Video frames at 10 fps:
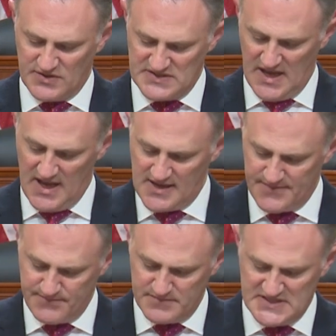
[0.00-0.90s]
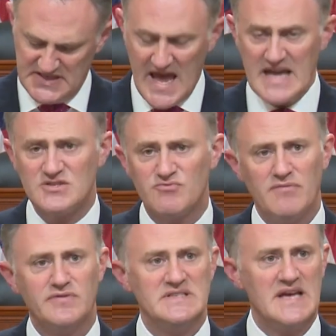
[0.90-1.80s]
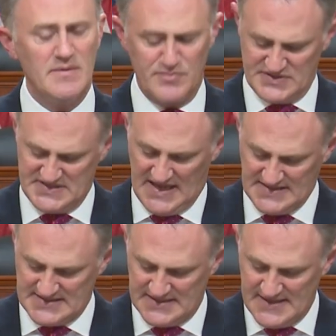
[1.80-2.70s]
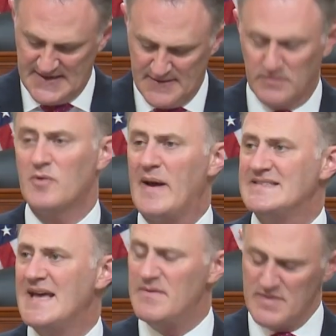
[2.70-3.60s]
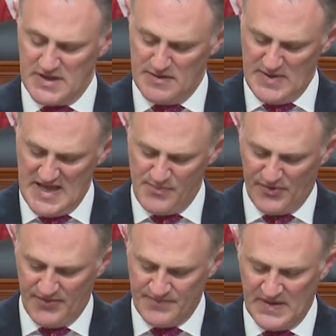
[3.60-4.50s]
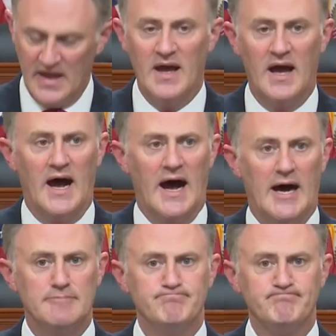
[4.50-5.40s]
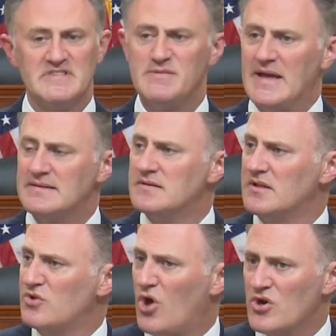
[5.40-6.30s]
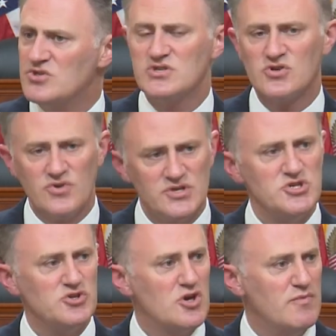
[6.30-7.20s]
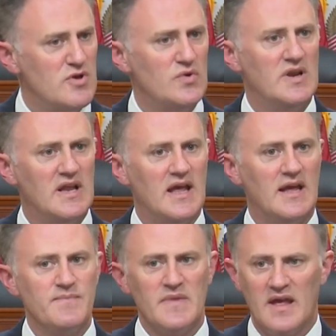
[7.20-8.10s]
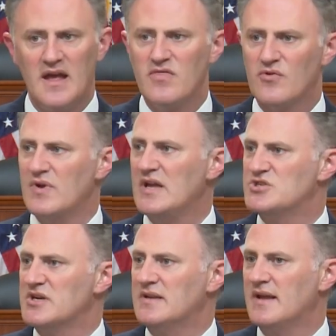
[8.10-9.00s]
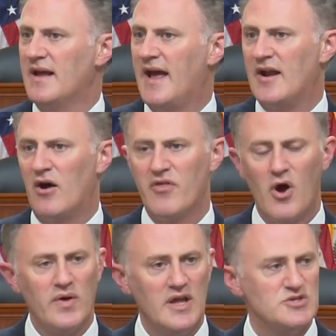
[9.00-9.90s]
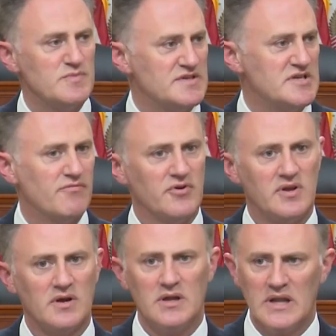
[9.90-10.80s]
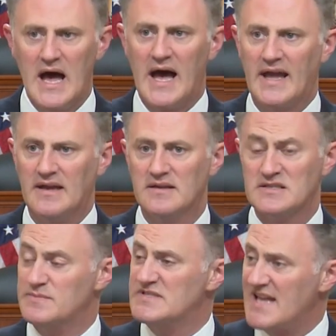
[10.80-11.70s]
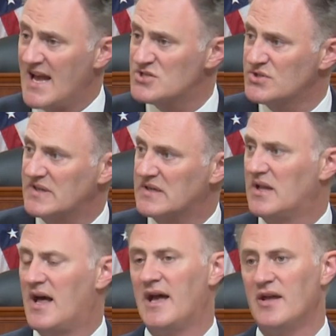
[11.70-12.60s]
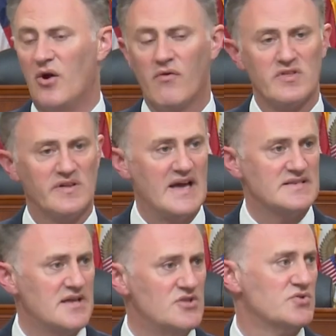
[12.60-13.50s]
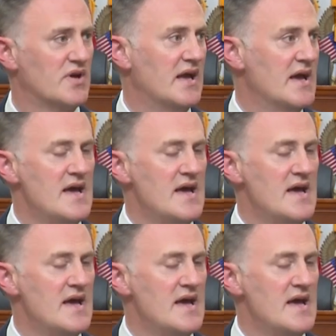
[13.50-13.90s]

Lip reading: or take. Today, it's roughly 10%, or about 10 million people. It's about the largest Christian community in the region. And although Egypt has suffered a decline, a substantial decline over the last century,